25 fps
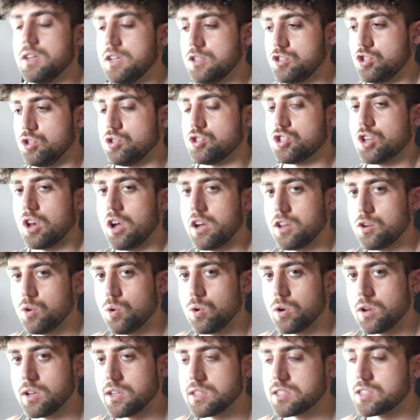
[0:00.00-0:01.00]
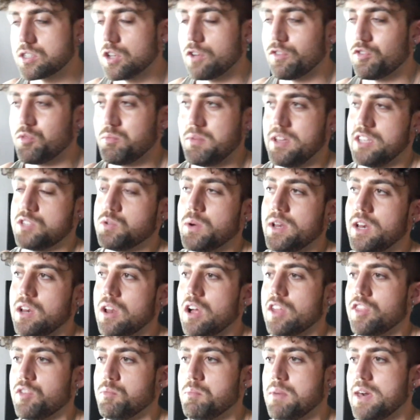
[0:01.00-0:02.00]
June, July and August. So for me,
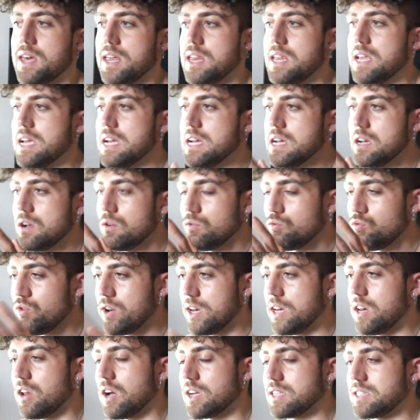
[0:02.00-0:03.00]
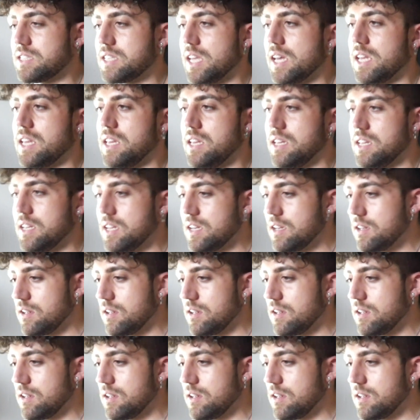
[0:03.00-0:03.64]
29th of May, really nice date.